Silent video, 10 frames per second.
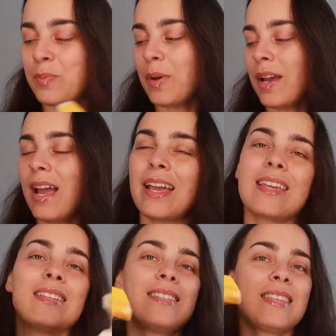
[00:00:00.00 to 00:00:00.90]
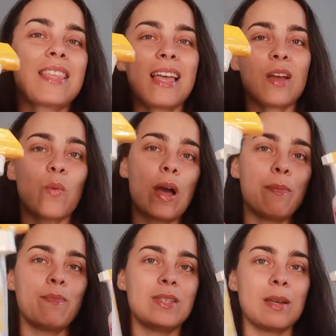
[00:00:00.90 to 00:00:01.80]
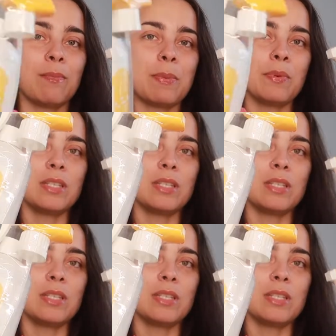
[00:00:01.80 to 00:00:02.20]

But I can see like why some people